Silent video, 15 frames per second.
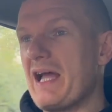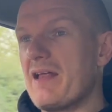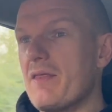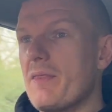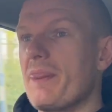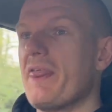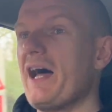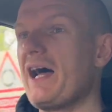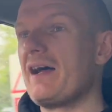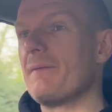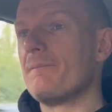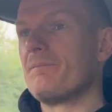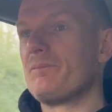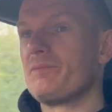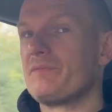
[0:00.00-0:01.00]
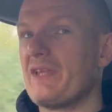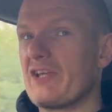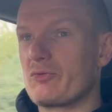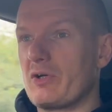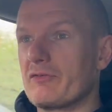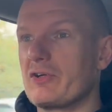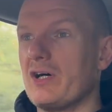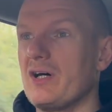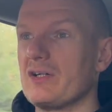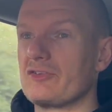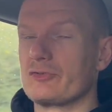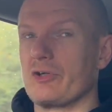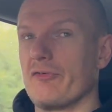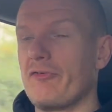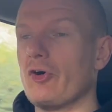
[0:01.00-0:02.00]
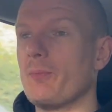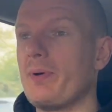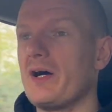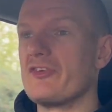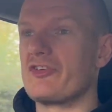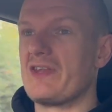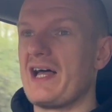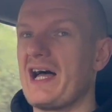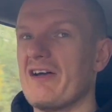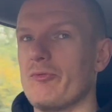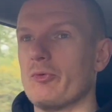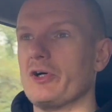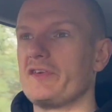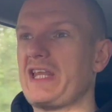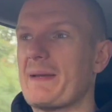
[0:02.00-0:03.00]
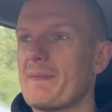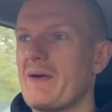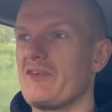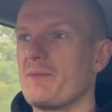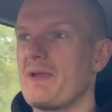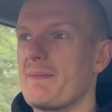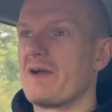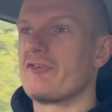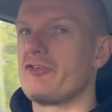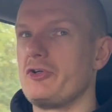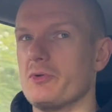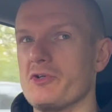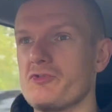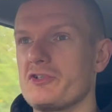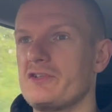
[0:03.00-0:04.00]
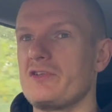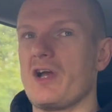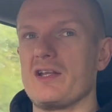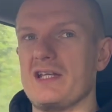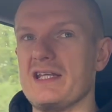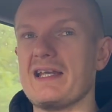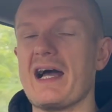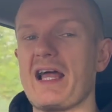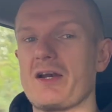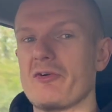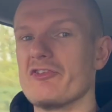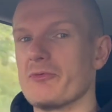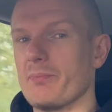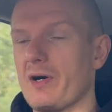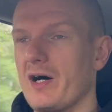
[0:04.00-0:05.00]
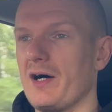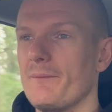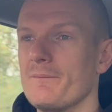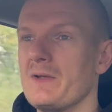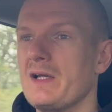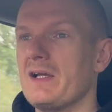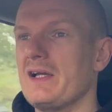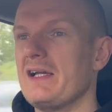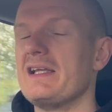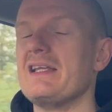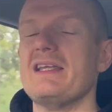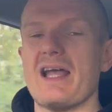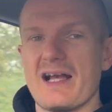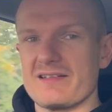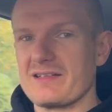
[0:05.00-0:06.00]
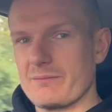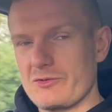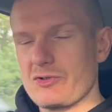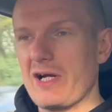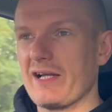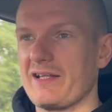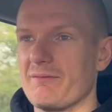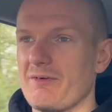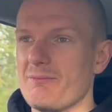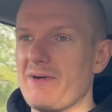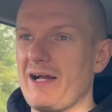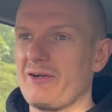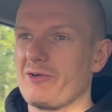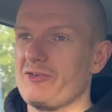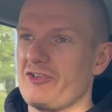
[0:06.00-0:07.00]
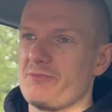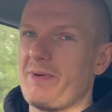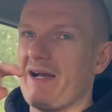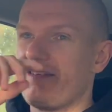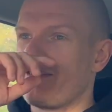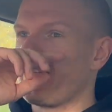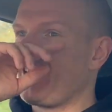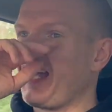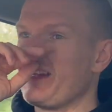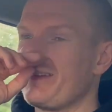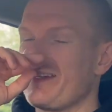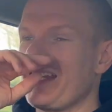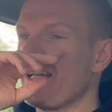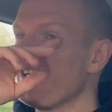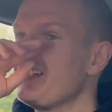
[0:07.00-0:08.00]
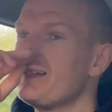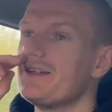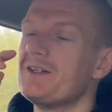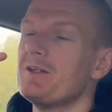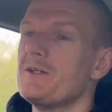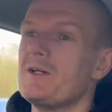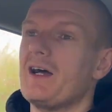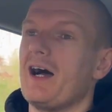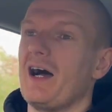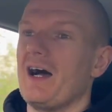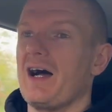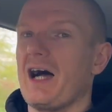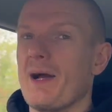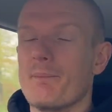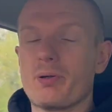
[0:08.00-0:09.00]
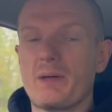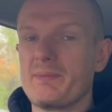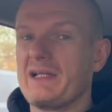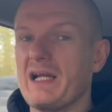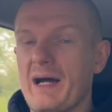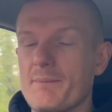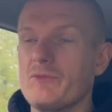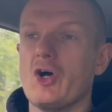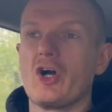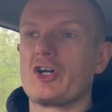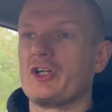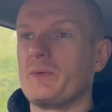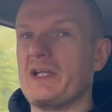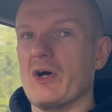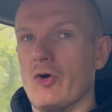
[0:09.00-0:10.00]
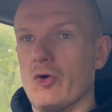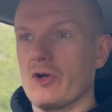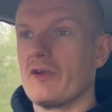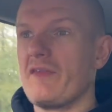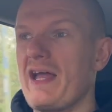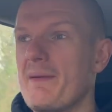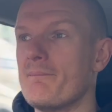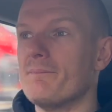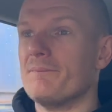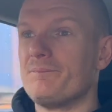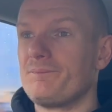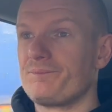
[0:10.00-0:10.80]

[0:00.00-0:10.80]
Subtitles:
yeah, that's what I've got. Just got four pots of that. I've worked them out to be about 290 calories a pot. Yes, I'm tracking my macros as best I can today. I'm not going to eat all of them.